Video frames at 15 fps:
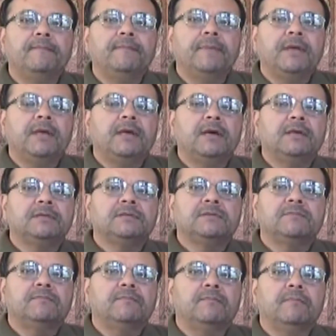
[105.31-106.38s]
because
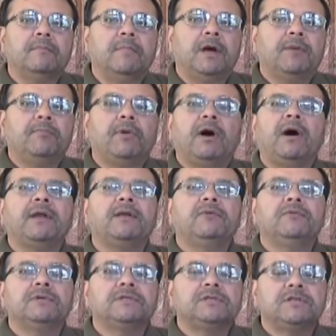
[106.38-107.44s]
my body
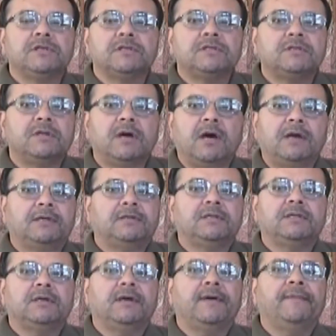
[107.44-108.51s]
was just not
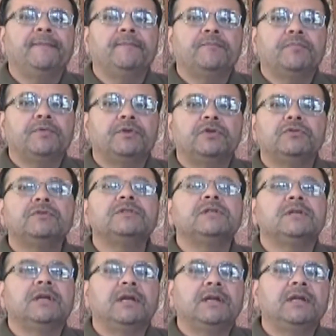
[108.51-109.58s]
uh,
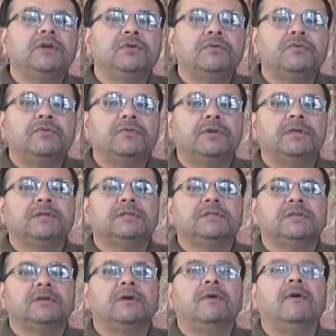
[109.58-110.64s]
producing any
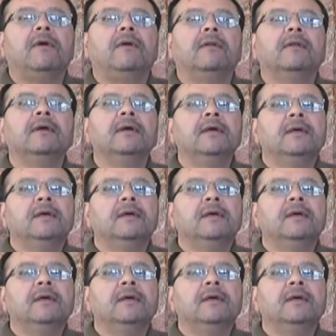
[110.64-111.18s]
nutrients at all